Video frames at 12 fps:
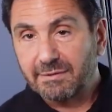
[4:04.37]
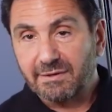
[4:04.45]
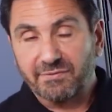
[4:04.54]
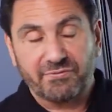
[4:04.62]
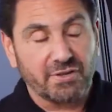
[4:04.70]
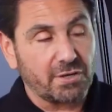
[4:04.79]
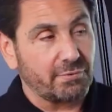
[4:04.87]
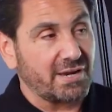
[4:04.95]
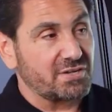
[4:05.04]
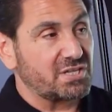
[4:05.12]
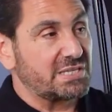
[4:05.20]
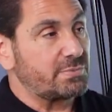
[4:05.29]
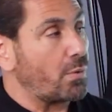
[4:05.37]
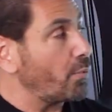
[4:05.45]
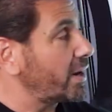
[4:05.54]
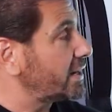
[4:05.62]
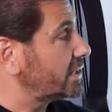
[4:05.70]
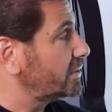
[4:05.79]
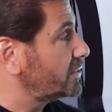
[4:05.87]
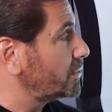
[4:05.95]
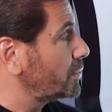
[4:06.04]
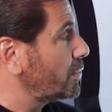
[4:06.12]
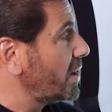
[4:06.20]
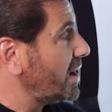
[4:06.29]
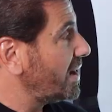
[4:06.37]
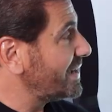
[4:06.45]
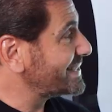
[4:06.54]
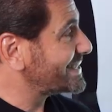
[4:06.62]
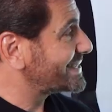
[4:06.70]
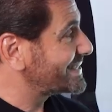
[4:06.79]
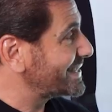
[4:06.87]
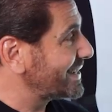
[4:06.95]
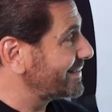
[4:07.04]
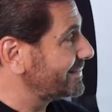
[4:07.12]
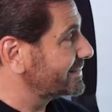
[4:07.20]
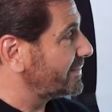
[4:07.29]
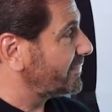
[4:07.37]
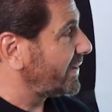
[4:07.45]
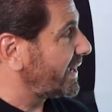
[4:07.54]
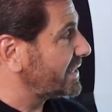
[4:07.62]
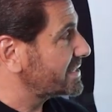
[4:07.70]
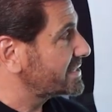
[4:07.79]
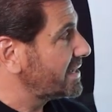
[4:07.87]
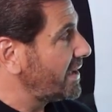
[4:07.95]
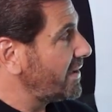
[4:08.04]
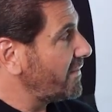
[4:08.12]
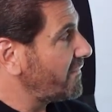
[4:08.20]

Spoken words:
configurations, but we're going to do a single device